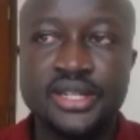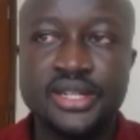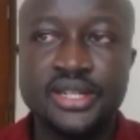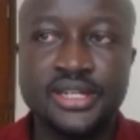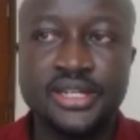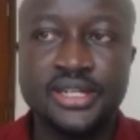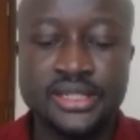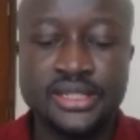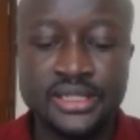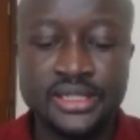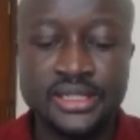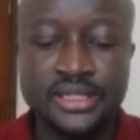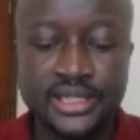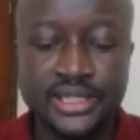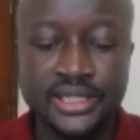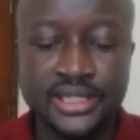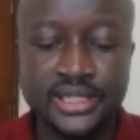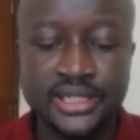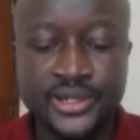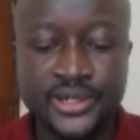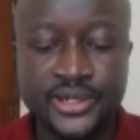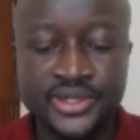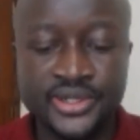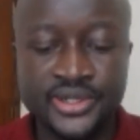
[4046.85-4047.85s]
uh,
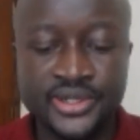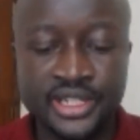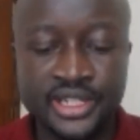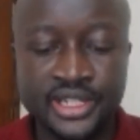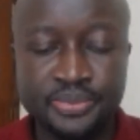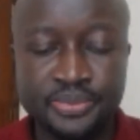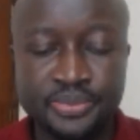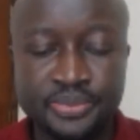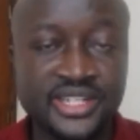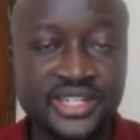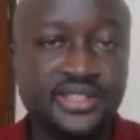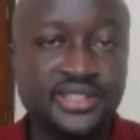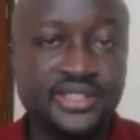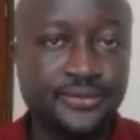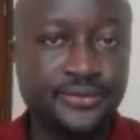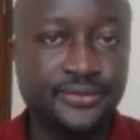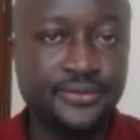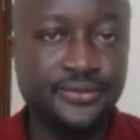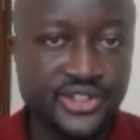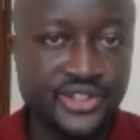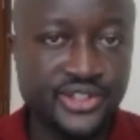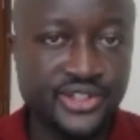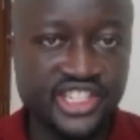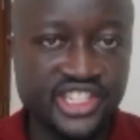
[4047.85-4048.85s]
around uh, pricing
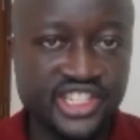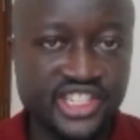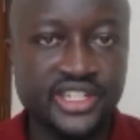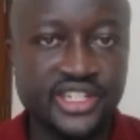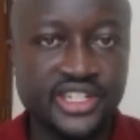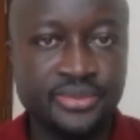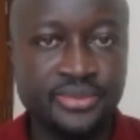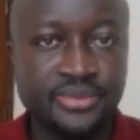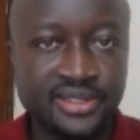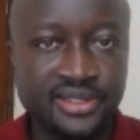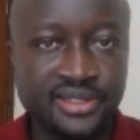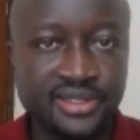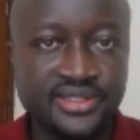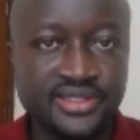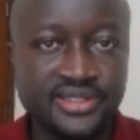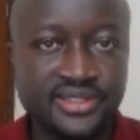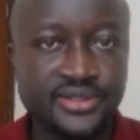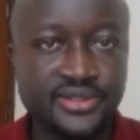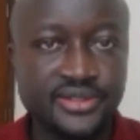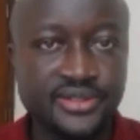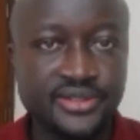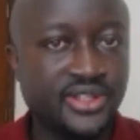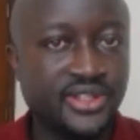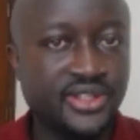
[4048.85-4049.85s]
for treasury bills.
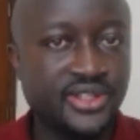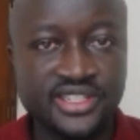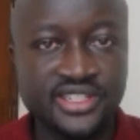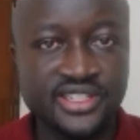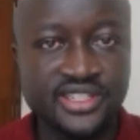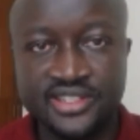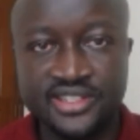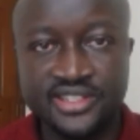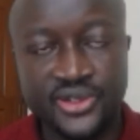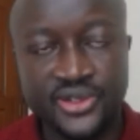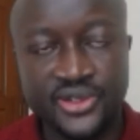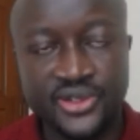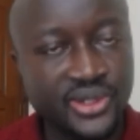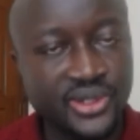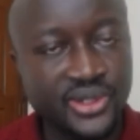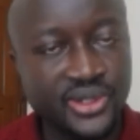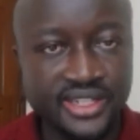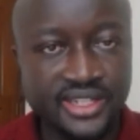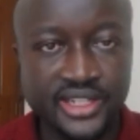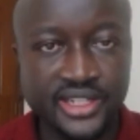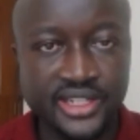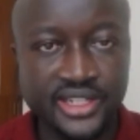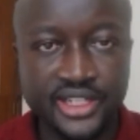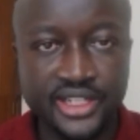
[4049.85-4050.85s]
So they just look
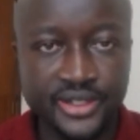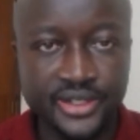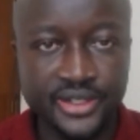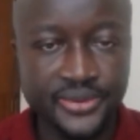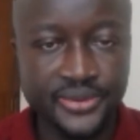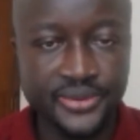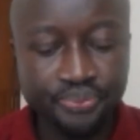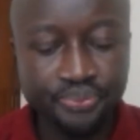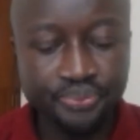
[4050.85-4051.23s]
at the